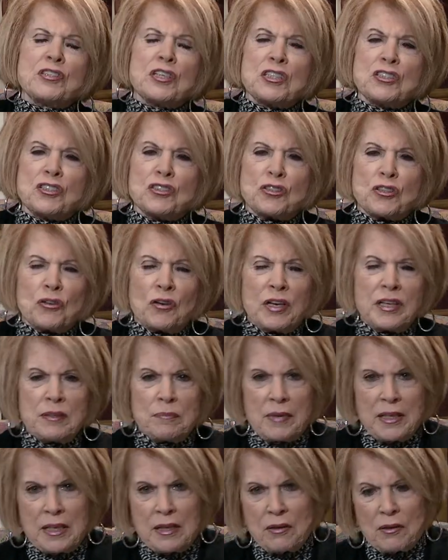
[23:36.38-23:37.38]
just joined
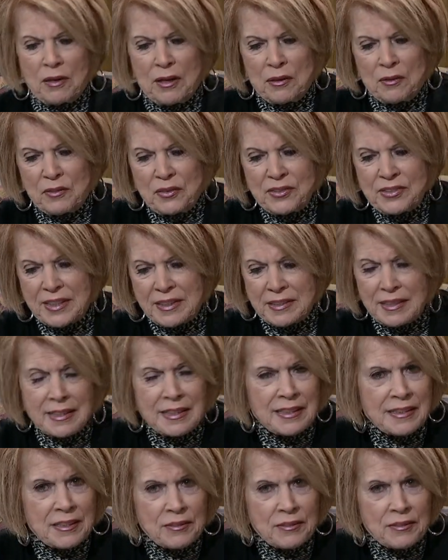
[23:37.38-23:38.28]
me, this is a little